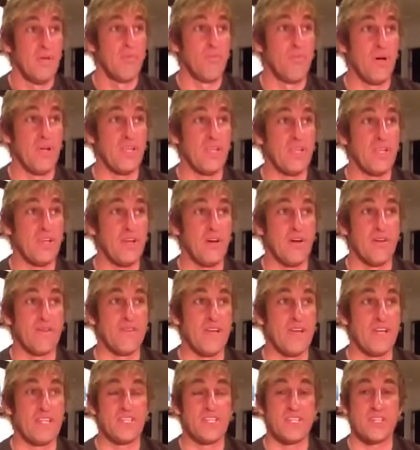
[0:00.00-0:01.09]
but, you know,
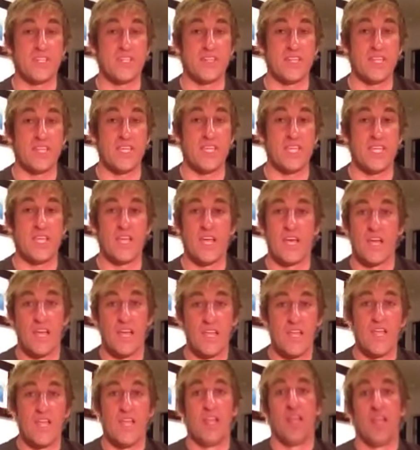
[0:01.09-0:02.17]
eventually
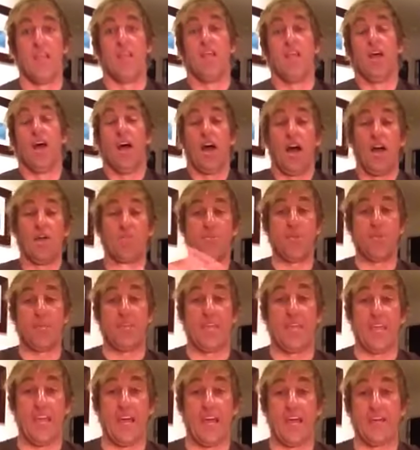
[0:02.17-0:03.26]
I
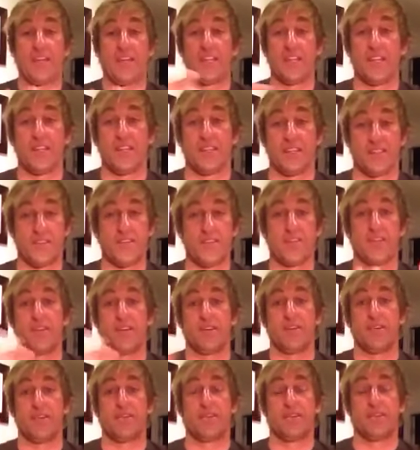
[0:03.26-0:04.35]
began to